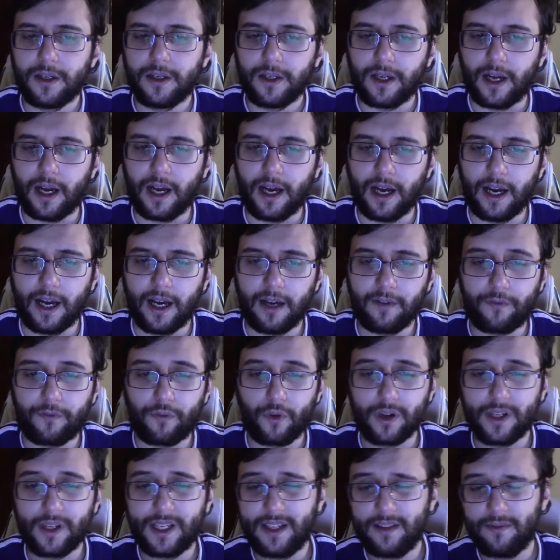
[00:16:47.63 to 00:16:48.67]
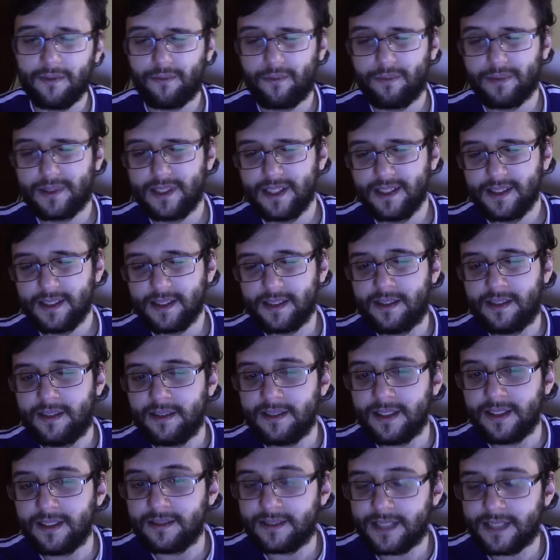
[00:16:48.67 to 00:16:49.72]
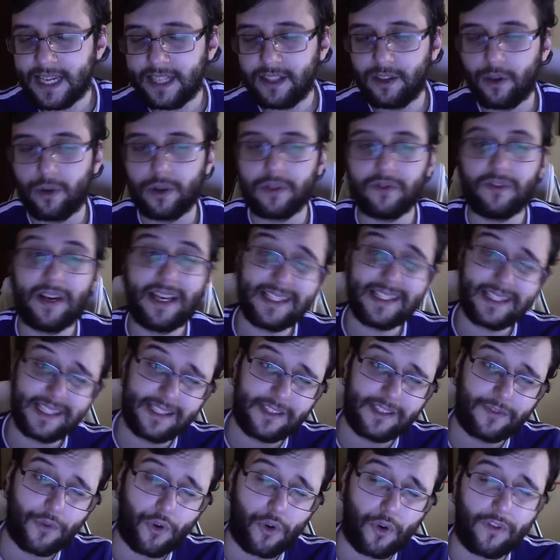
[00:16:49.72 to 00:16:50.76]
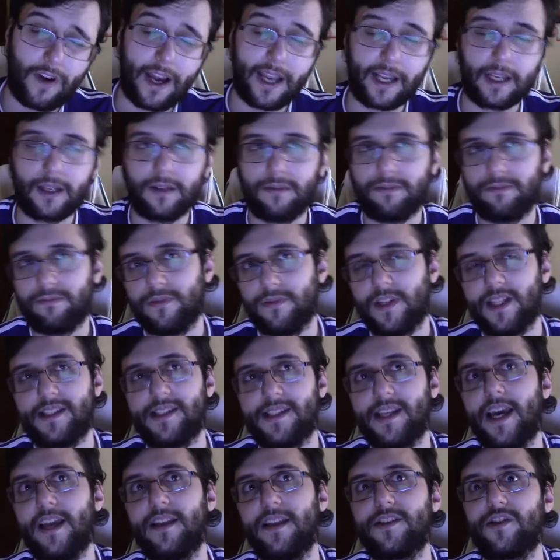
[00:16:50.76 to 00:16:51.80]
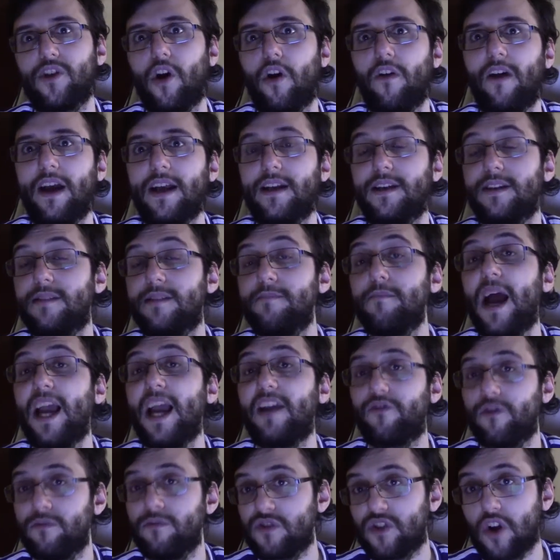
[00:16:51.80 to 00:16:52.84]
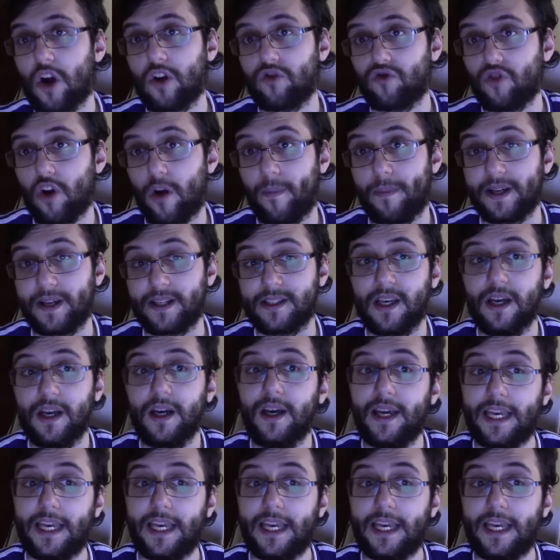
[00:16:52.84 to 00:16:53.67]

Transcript: Since it's Nintendo, unless it's for like, let's say, like Mike from Star Tropics.